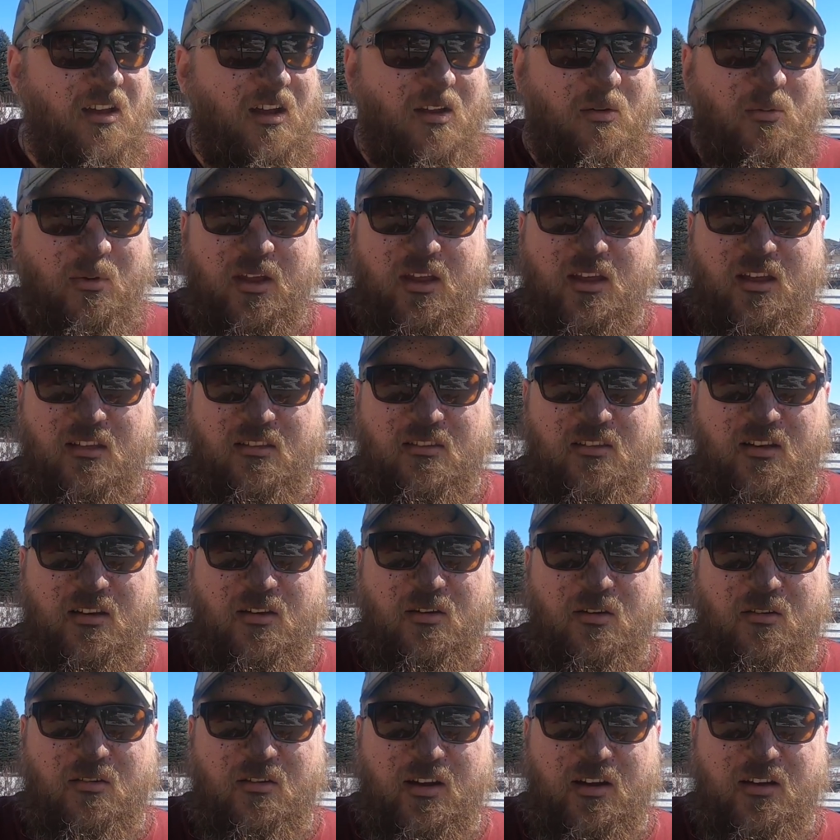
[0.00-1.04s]
on the weekends I'd
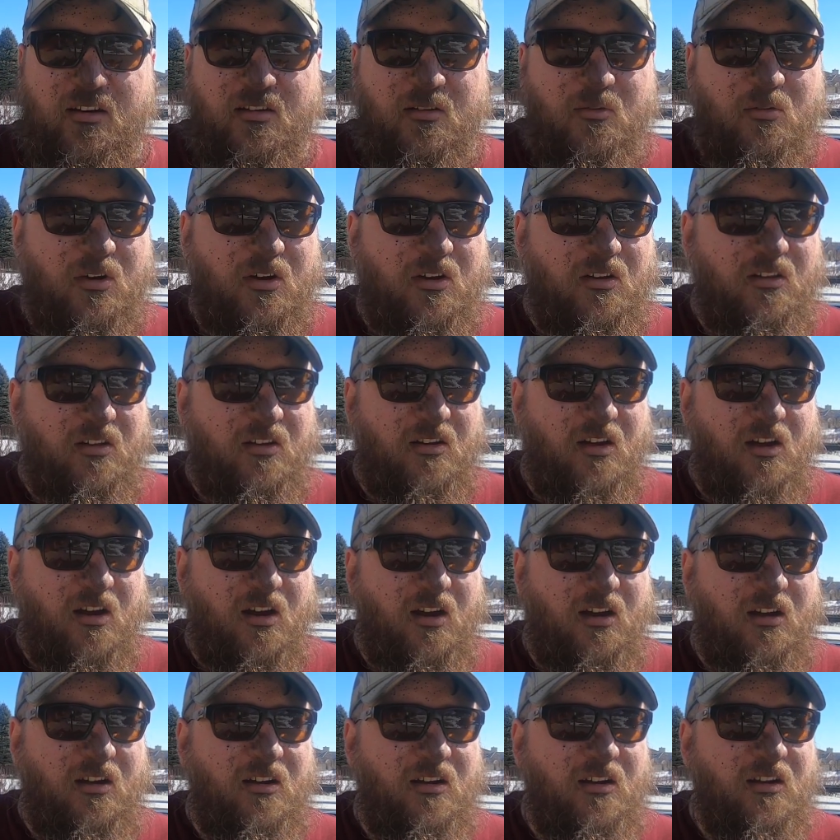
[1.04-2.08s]
go to Red Deer and work on the
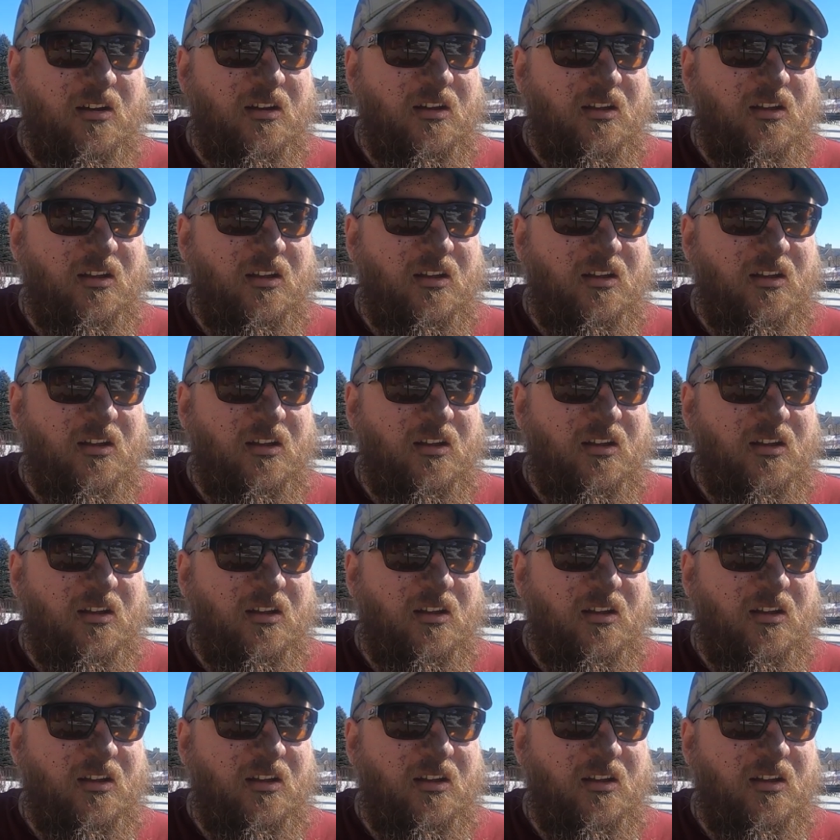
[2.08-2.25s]
car.